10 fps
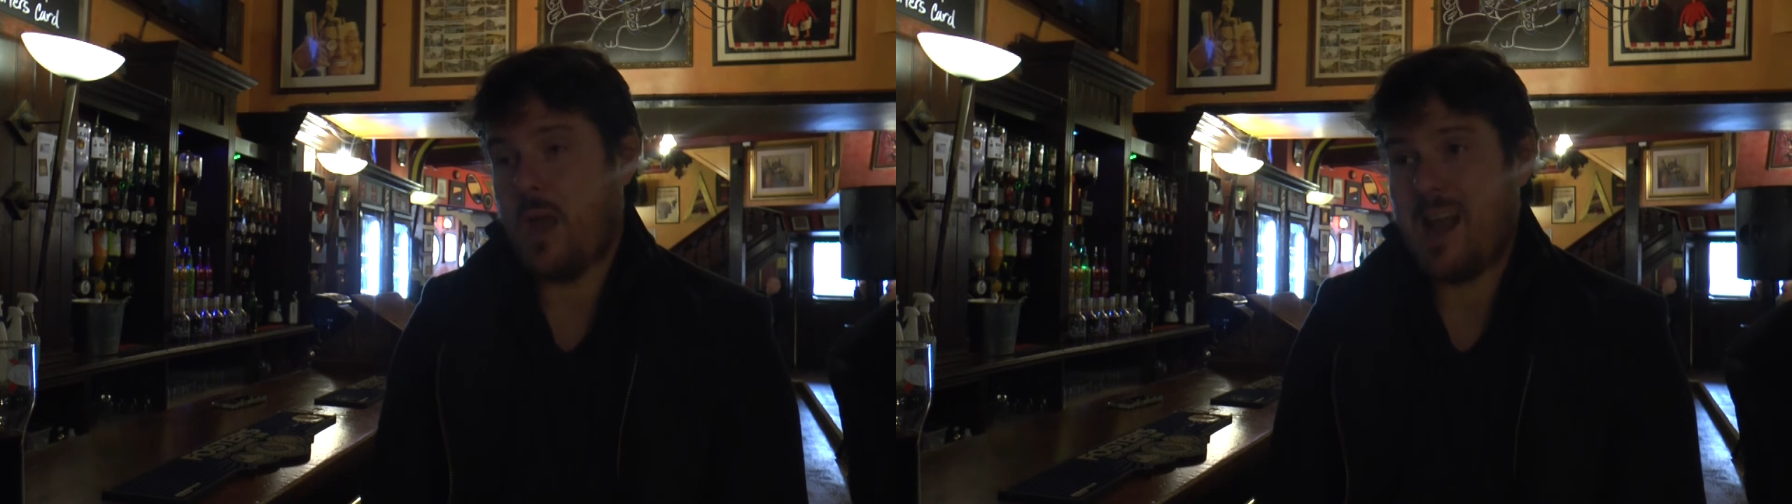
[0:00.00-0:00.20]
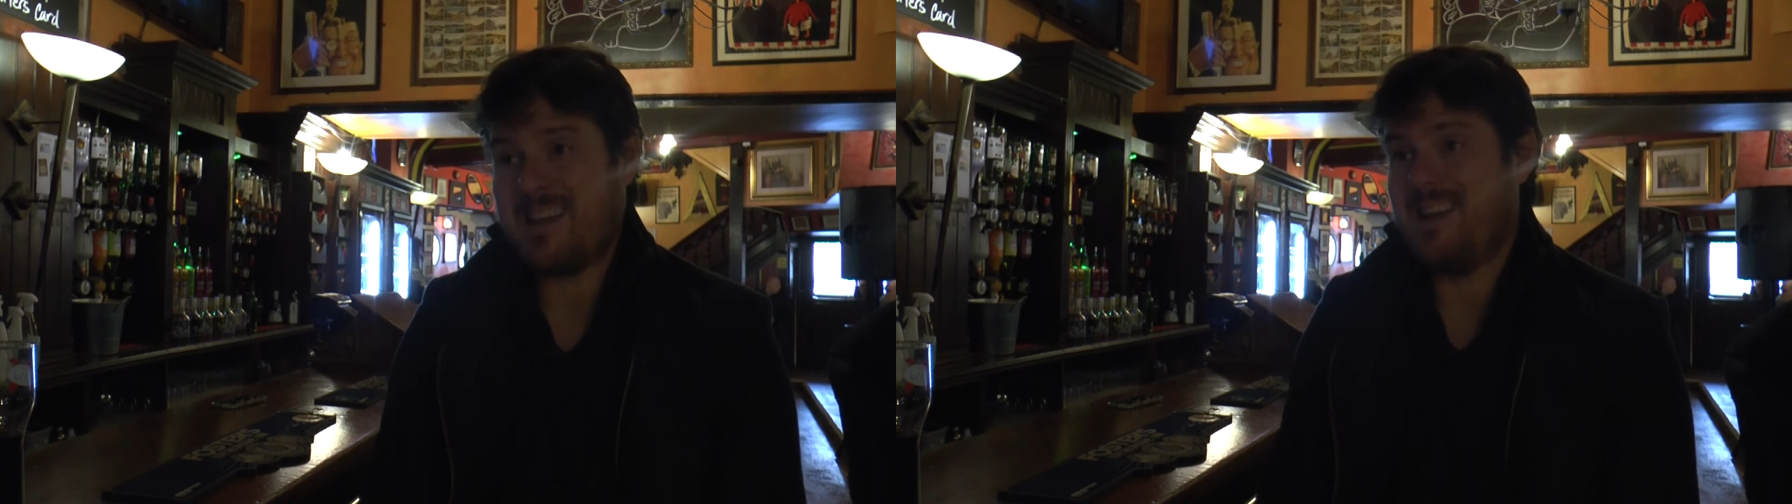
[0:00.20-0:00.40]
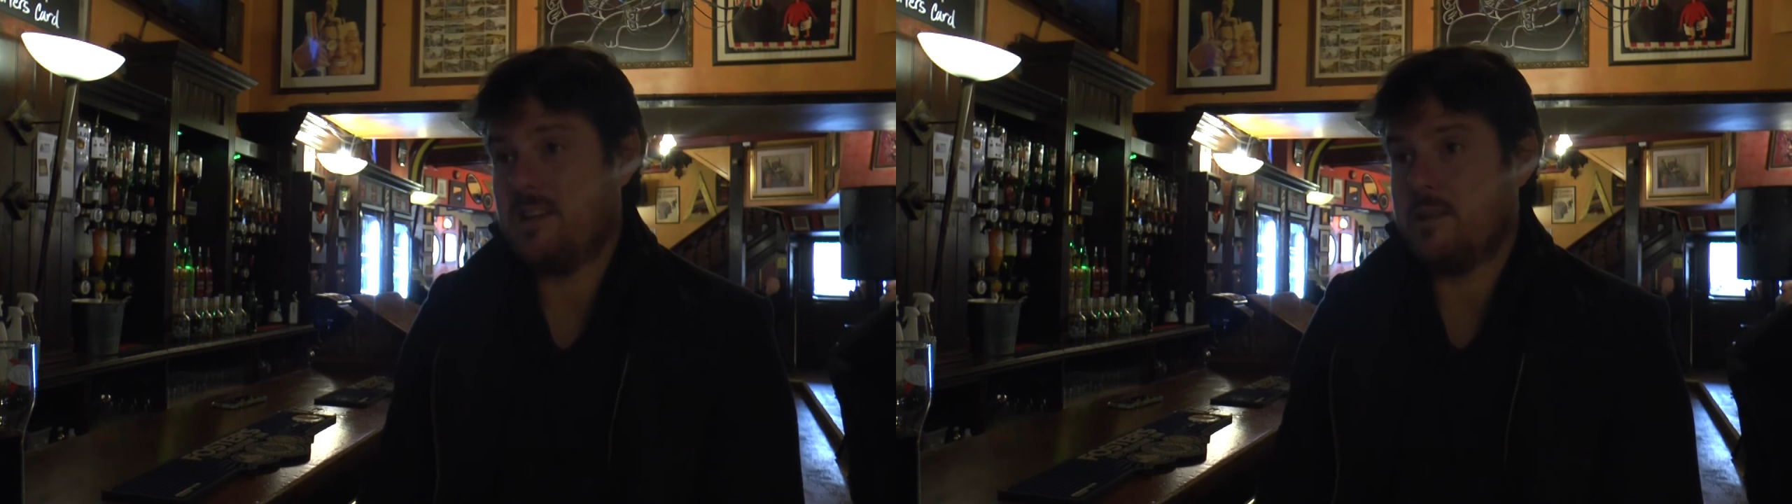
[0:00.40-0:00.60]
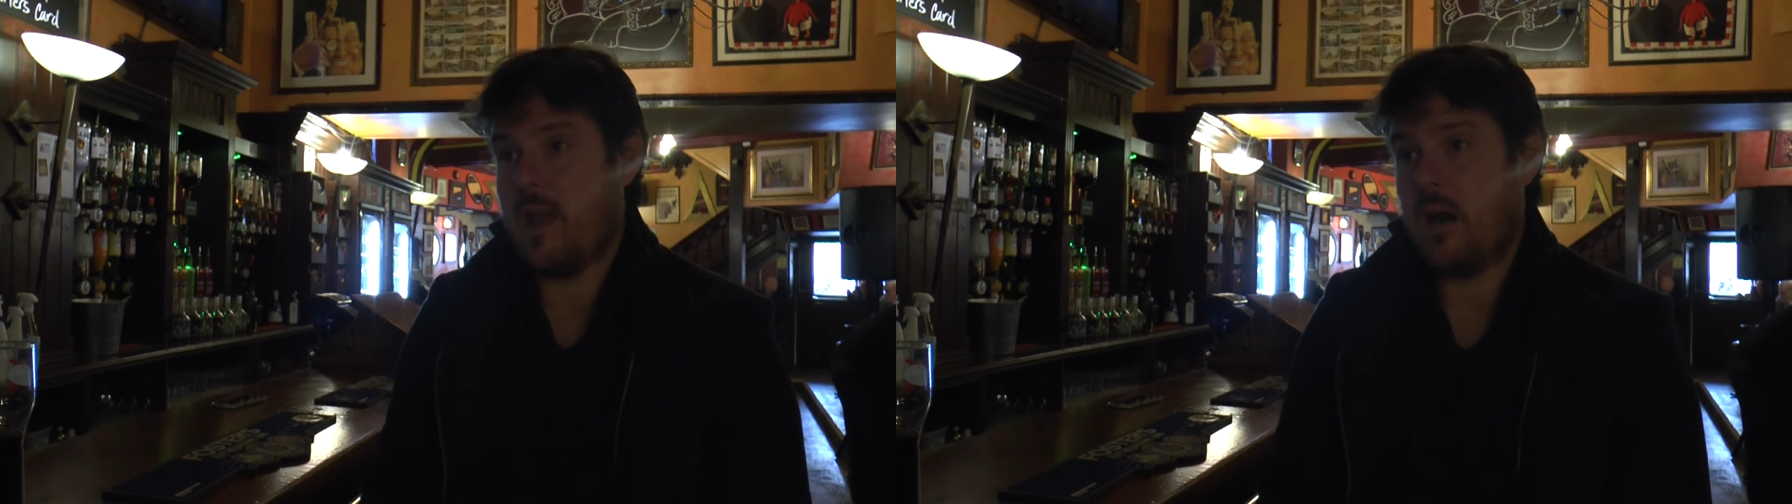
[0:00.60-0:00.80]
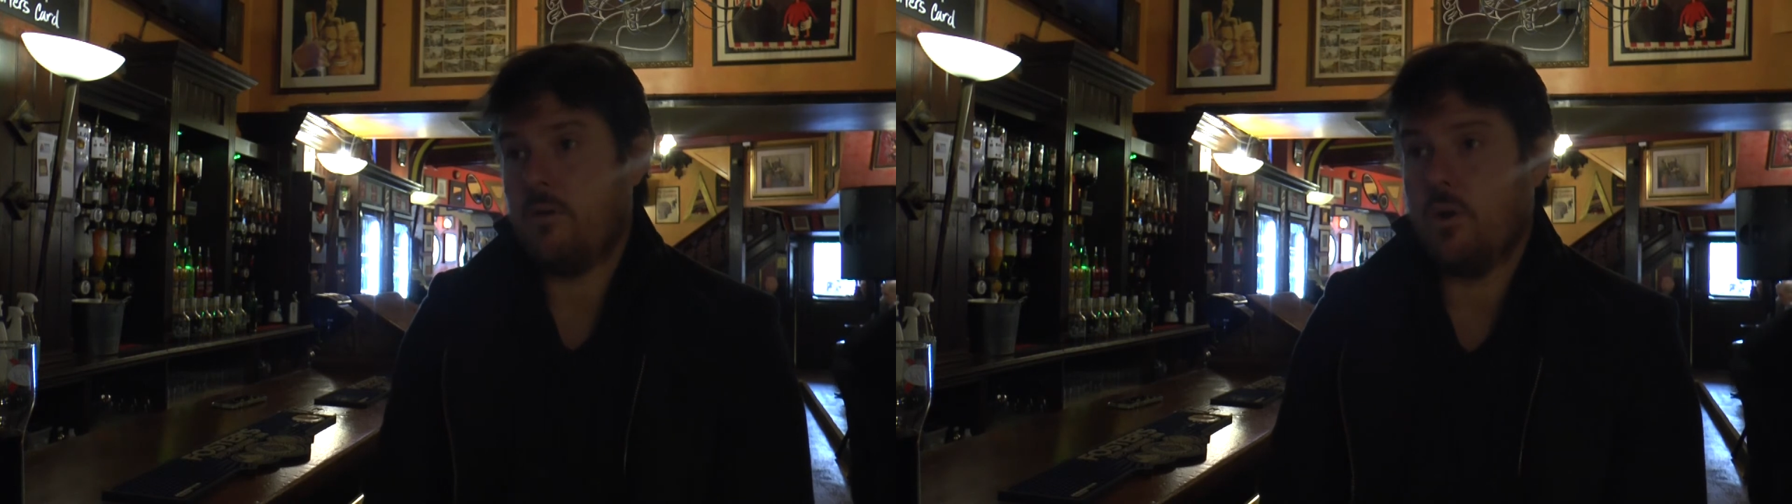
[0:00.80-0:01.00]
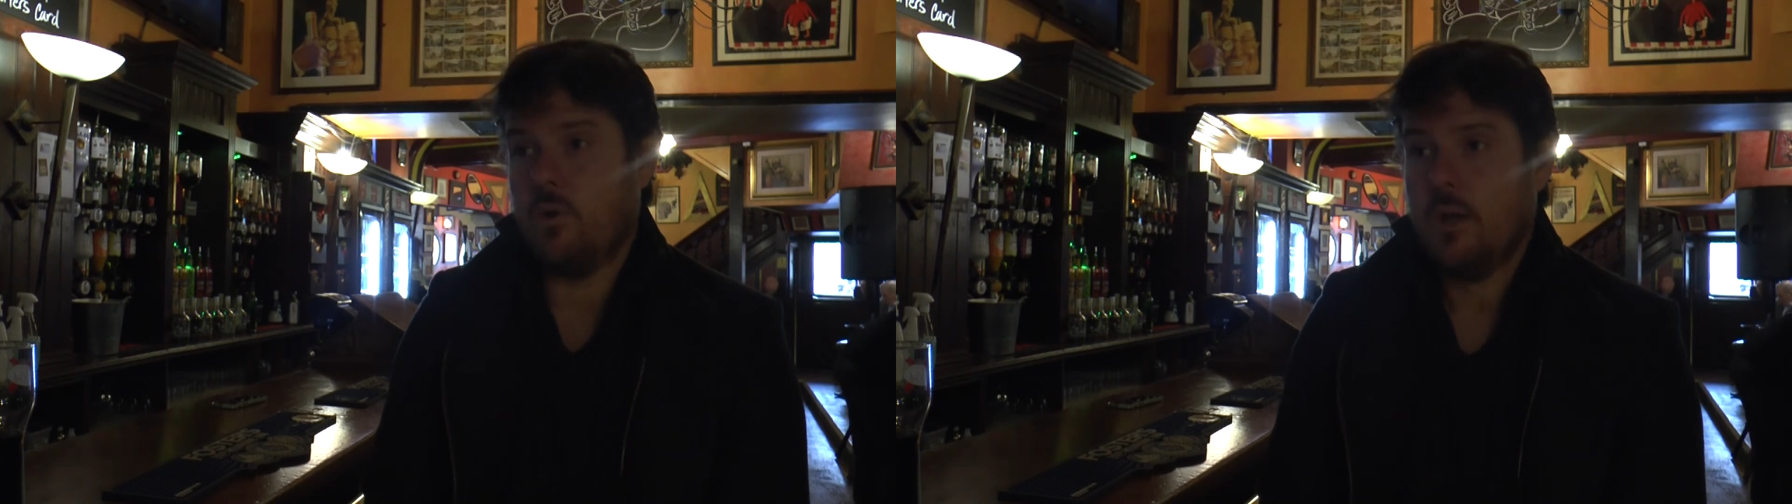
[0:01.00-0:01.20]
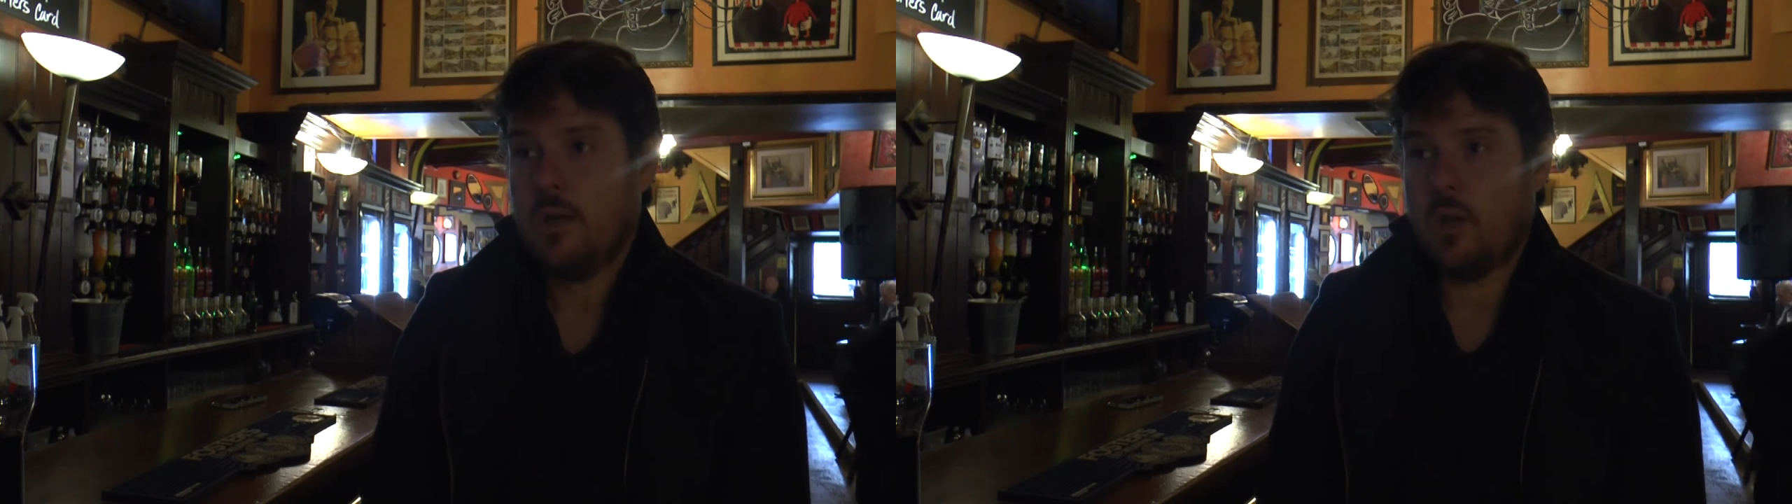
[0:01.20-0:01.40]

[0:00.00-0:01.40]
can't get into the NRL,